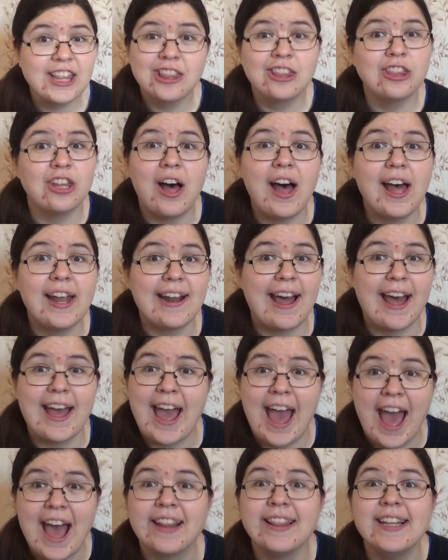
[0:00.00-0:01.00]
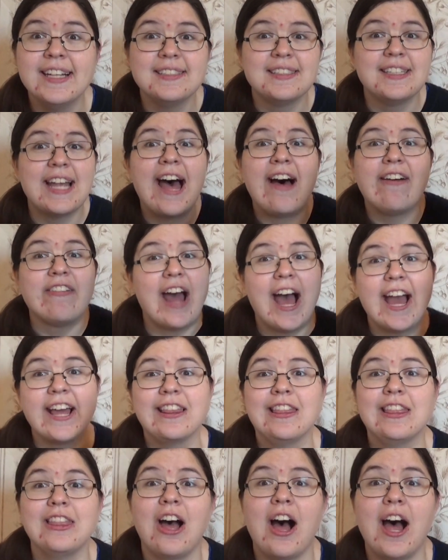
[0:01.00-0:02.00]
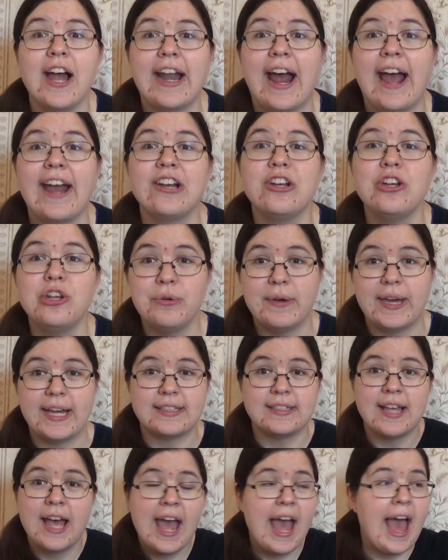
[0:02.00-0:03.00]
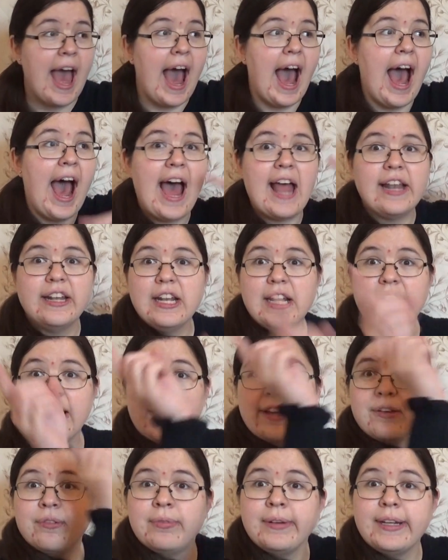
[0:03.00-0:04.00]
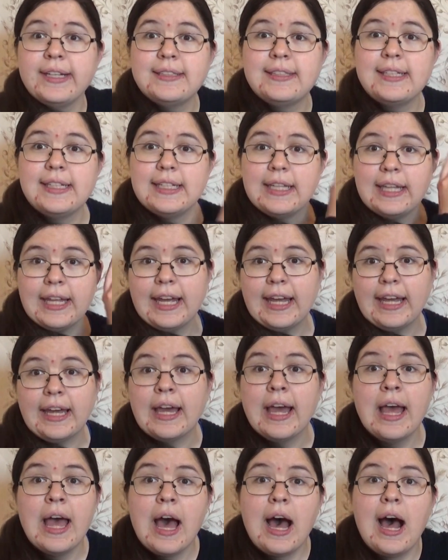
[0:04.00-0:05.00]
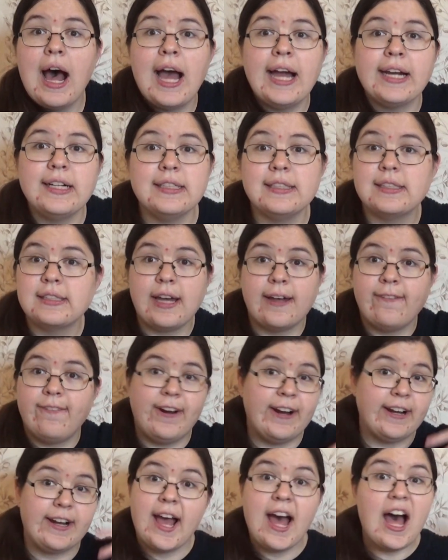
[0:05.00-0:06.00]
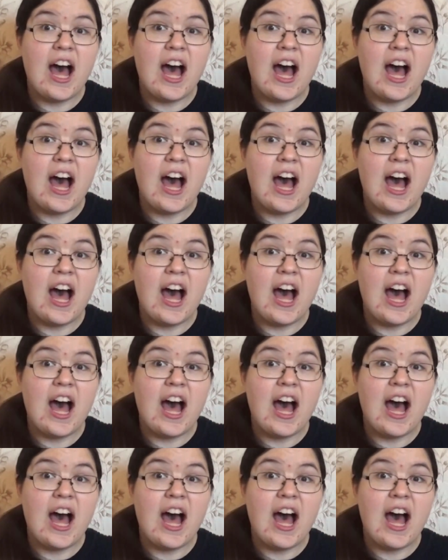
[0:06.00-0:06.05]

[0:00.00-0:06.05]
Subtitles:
thought I had this down, I thought I knew it, and like recently I discovered